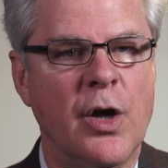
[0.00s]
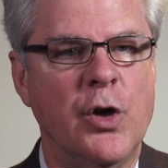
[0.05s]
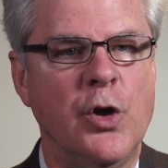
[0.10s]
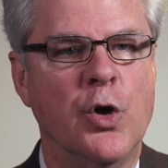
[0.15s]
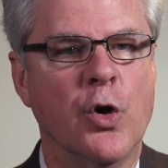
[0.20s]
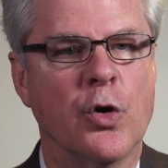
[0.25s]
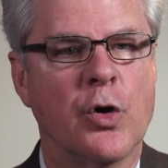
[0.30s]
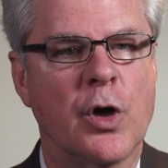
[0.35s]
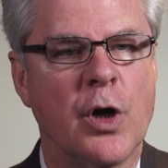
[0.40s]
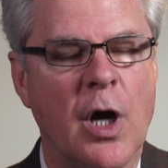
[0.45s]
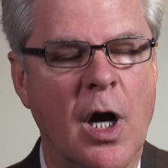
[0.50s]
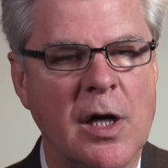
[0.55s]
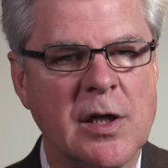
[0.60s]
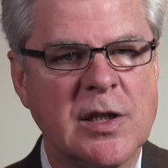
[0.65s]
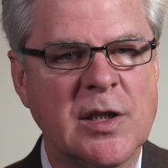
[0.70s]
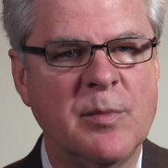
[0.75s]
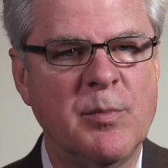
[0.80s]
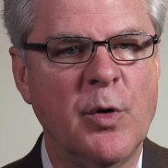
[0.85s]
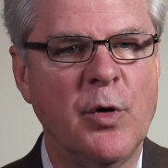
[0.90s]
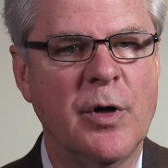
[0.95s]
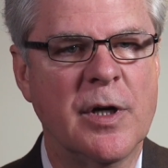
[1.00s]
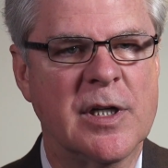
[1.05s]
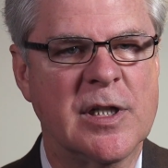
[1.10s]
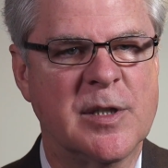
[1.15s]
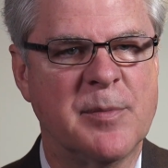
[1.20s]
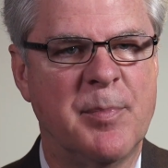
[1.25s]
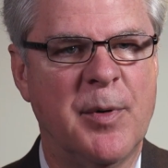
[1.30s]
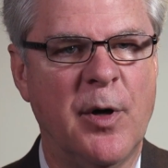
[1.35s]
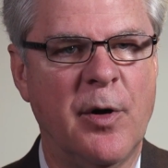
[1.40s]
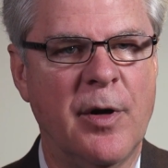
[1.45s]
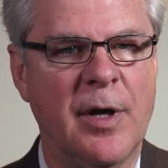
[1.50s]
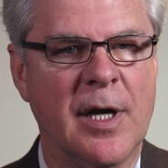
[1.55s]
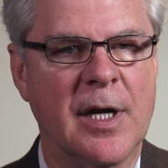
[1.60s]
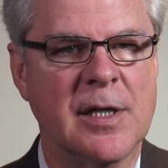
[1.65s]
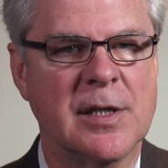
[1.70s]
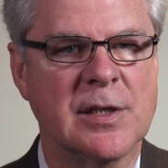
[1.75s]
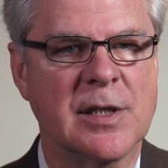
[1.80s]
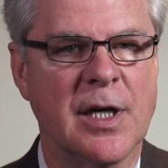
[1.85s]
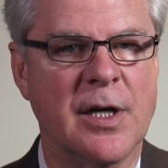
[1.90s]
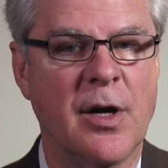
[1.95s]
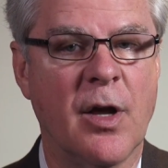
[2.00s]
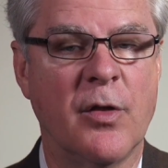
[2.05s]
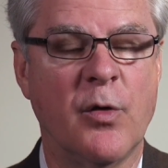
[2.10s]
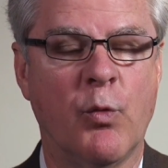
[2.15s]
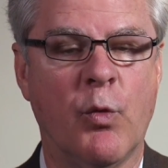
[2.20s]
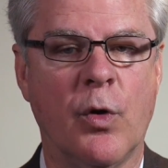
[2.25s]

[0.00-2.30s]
Your customer experience, in other